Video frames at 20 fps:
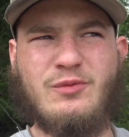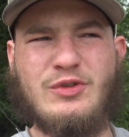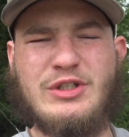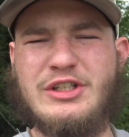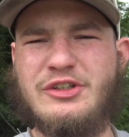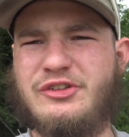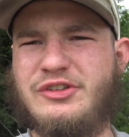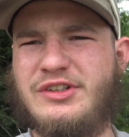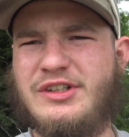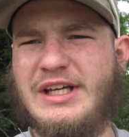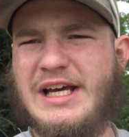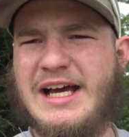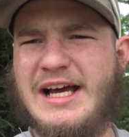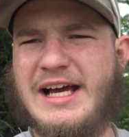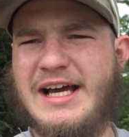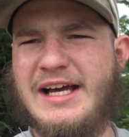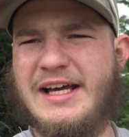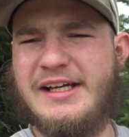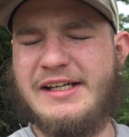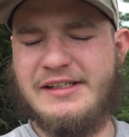
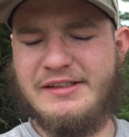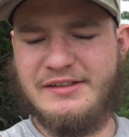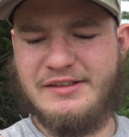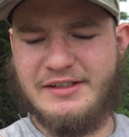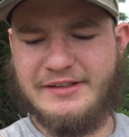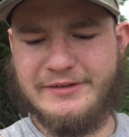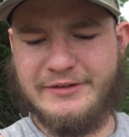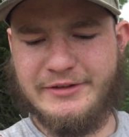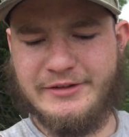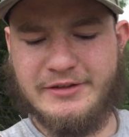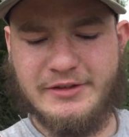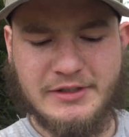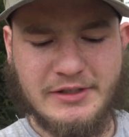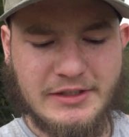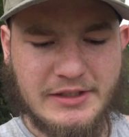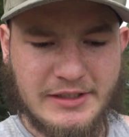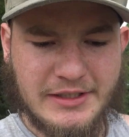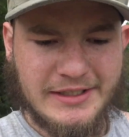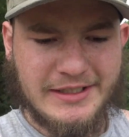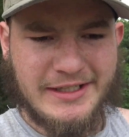rear-tine tiller.
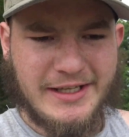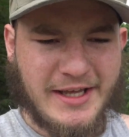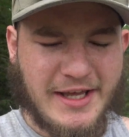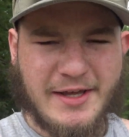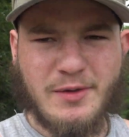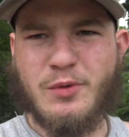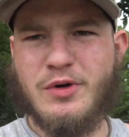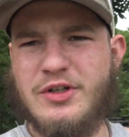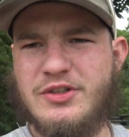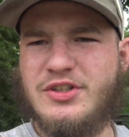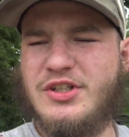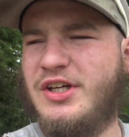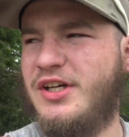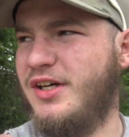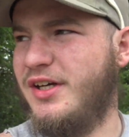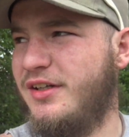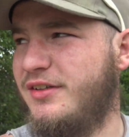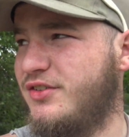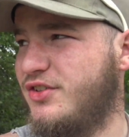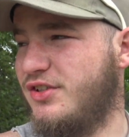It works
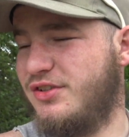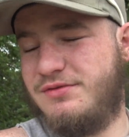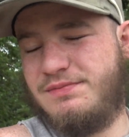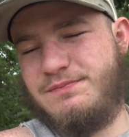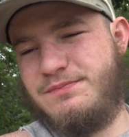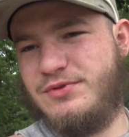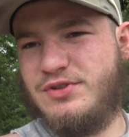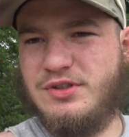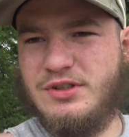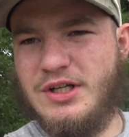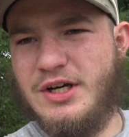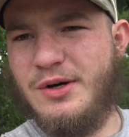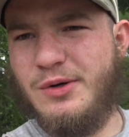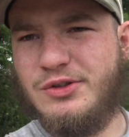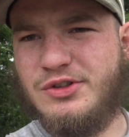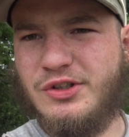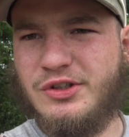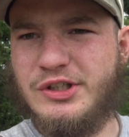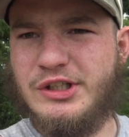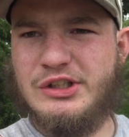good, just slow.
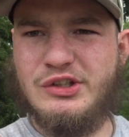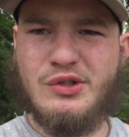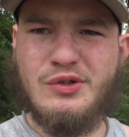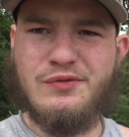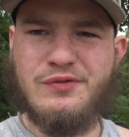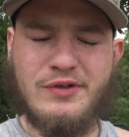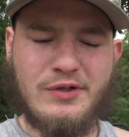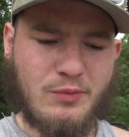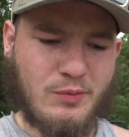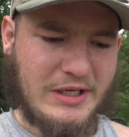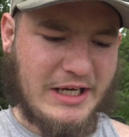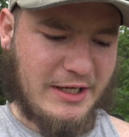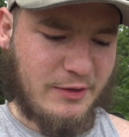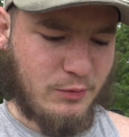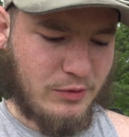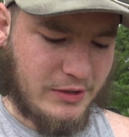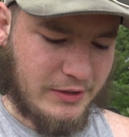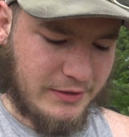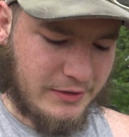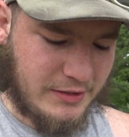It's only a 2-foot wide
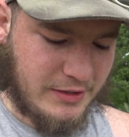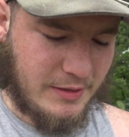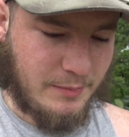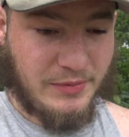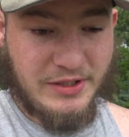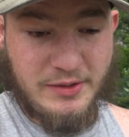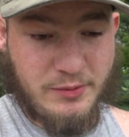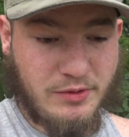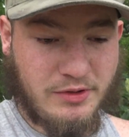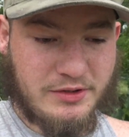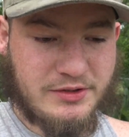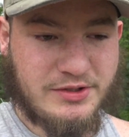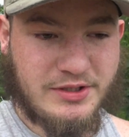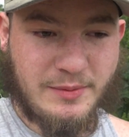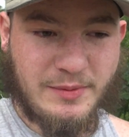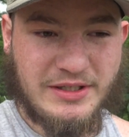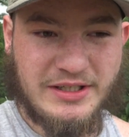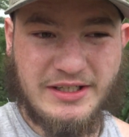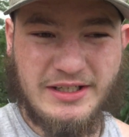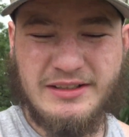one, but it works. I
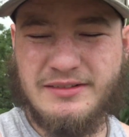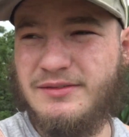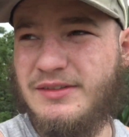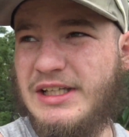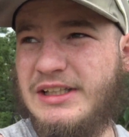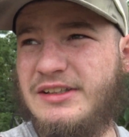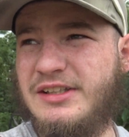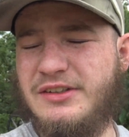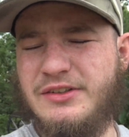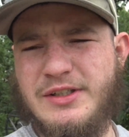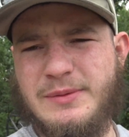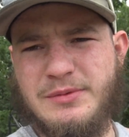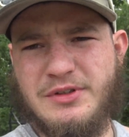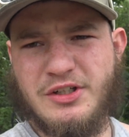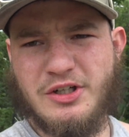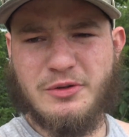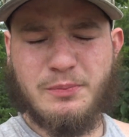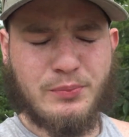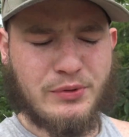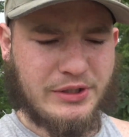mean, it tilled up the
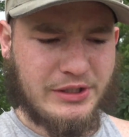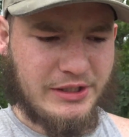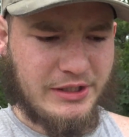dirt pretty